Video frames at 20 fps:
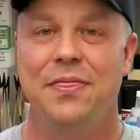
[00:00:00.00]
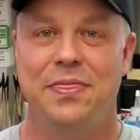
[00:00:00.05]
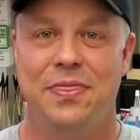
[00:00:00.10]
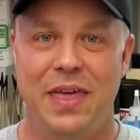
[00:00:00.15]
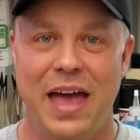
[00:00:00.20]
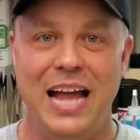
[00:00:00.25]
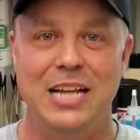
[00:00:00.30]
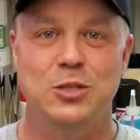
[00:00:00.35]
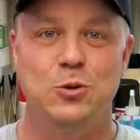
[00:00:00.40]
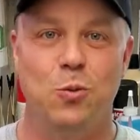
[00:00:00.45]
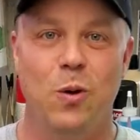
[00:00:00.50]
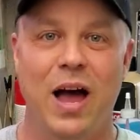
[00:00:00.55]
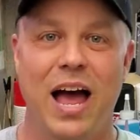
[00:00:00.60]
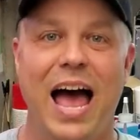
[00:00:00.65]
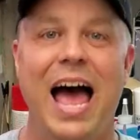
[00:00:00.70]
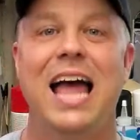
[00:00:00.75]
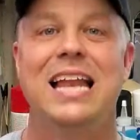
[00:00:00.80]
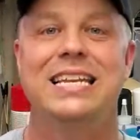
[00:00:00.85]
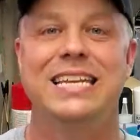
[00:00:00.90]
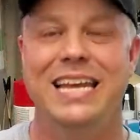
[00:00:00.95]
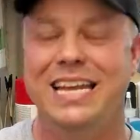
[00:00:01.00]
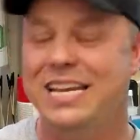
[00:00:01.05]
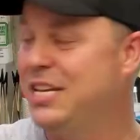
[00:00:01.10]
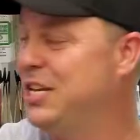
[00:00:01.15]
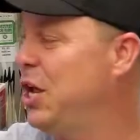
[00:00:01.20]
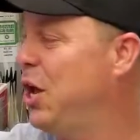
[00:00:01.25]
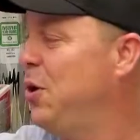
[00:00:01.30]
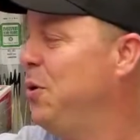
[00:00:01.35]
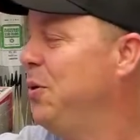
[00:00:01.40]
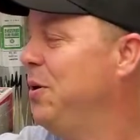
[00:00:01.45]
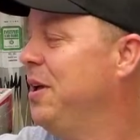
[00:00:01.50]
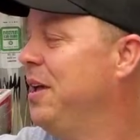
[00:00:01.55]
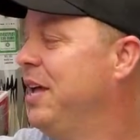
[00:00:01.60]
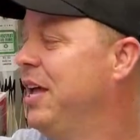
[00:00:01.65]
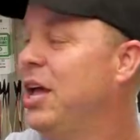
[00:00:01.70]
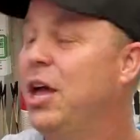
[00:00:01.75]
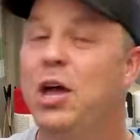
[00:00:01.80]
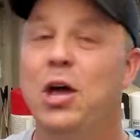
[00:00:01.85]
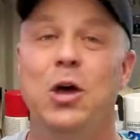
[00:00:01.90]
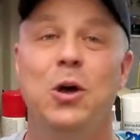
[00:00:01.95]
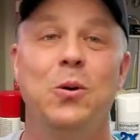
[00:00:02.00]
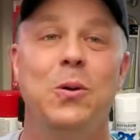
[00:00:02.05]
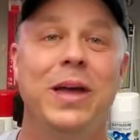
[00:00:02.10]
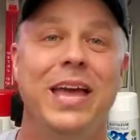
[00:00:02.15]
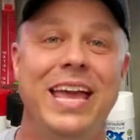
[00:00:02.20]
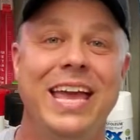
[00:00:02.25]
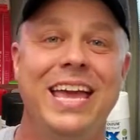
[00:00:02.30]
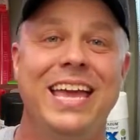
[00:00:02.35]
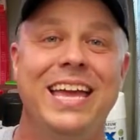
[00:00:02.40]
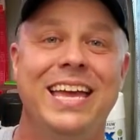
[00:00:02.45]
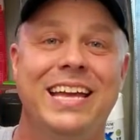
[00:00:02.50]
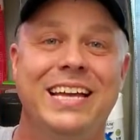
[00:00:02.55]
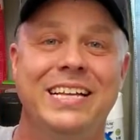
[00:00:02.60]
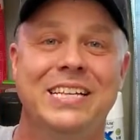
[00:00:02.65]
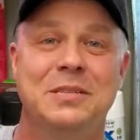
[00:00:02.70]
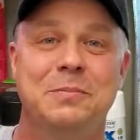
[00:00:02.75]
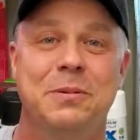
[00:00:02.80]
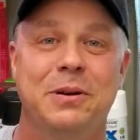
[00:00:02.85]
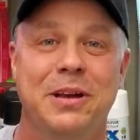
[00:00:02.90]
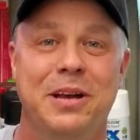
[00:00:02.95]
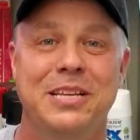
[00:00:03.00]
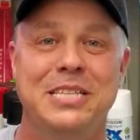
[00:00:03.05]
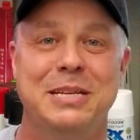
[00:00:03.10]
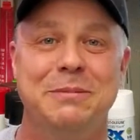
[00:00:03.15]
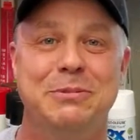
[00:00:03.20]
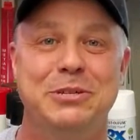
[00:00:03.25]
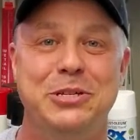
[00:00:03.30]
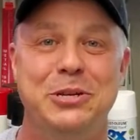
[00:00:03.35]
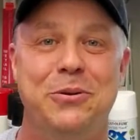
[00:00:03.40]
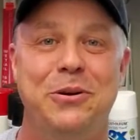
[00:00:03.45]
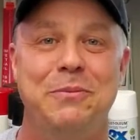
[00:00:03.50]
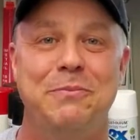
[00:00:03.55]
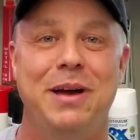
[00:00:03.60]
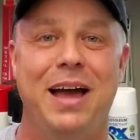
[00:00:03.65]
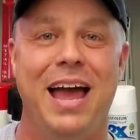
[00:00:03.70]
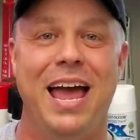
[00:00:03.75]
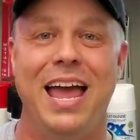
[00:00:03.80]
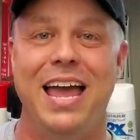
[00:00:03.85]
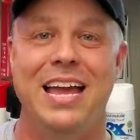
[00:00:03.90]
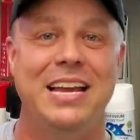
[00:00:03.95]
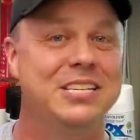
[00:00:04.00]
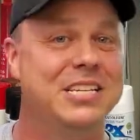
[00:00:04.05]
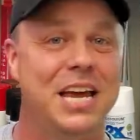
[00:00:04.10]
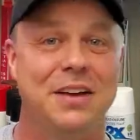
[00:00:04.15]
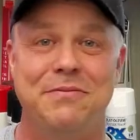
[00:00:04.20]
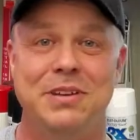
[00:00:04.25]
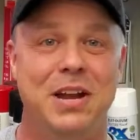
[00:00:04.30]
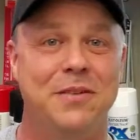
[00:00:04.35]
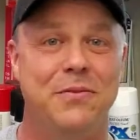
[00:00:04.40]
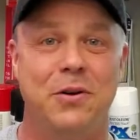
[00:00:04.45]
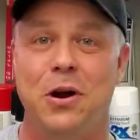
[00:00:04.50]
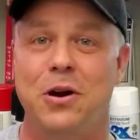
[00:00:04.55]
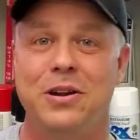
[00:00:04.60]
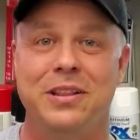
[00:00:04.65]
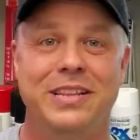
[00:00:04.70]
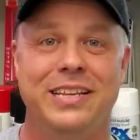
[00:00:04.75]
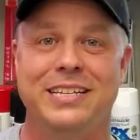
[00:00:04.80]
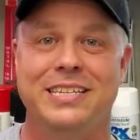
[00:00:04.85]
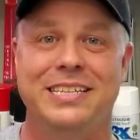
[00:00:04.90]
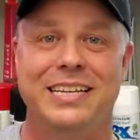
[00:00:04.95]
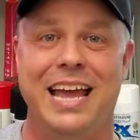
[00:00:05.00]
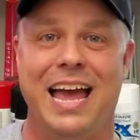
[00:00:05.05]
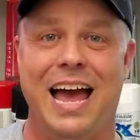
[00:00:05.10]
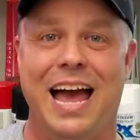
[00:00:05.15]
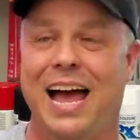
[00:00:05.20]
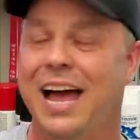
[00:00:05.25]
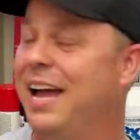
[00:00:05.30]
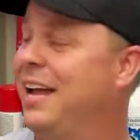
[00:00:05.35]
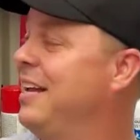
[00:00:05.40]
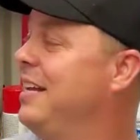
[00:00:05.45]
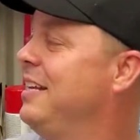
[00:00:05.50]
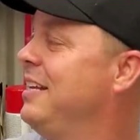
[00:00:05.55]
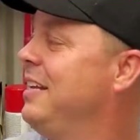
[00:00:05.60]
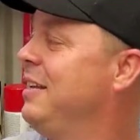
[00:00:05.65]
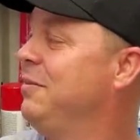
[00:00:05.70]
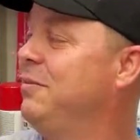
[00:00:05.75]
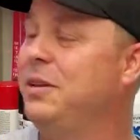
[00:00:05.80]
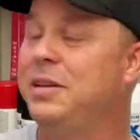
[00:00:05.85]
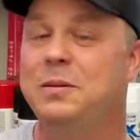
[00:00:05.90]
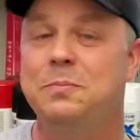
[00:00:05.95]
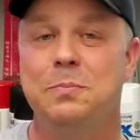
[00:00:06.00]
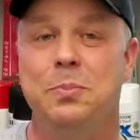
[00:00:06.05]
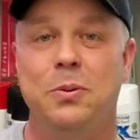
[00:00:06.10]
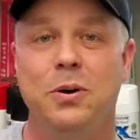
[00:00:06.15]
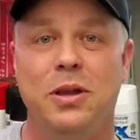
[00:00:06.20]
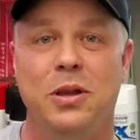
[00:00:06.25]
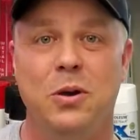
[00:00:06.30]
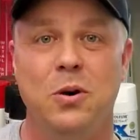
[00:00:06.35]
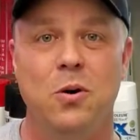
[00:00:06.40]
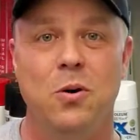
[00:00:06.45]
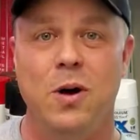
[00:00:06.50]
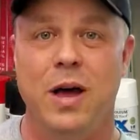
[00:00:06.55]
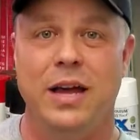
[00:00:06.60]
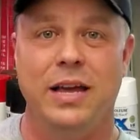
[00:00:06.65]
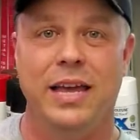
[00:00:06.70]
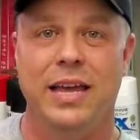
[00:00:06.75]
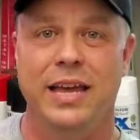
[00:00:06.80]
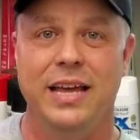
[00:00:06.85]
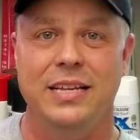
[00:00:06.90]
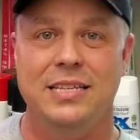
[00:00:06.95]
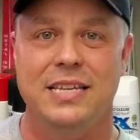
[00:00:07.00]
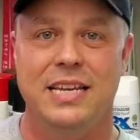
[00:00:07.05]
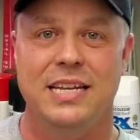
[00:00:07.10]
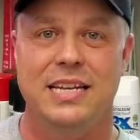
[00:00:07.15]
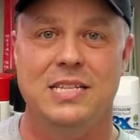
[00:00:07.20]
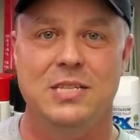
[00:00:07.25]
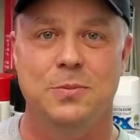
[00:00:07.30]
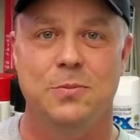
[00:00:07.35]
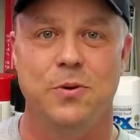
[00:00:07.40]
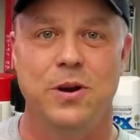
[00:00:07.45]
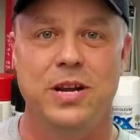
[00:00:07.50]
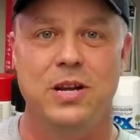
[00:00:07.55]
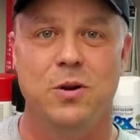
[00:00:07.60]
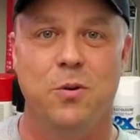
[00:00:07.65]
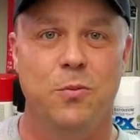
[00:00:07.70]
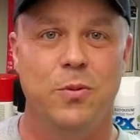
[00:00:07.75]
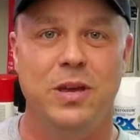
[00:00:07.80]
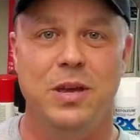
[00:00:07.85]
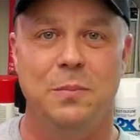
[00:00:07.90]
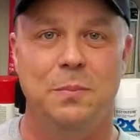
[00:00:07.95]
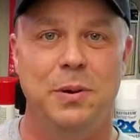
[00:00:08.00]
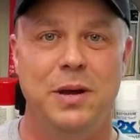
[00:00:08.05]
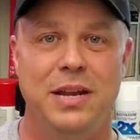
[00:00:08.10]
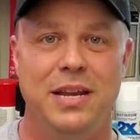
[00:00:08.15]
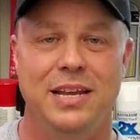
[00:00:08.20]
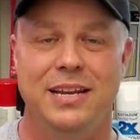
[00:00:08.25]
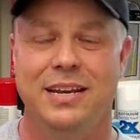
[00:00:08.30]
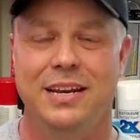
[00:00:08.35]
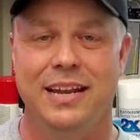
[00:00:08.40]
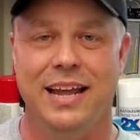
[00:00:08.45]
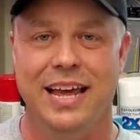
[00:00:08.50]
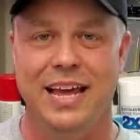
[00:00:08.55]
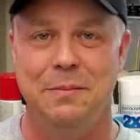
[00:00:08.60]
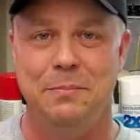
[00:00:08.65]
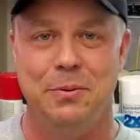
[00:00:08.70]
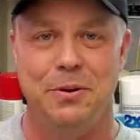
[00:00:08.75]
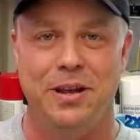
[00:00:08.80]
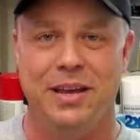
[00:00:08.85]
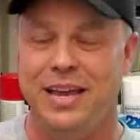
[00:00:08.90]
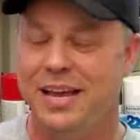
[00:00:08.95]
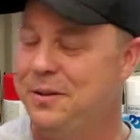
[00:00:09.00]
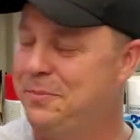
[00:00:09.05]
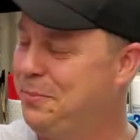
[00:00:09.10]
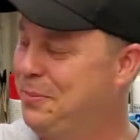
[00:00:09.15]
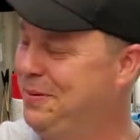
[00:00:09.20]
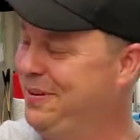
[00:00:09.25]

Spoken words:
That's why I didn't know who he is, because I'm showing my age. I've never heard of this guy. He's pretty cool, I guess. I did some reading on Wikipedia today. Pretty good.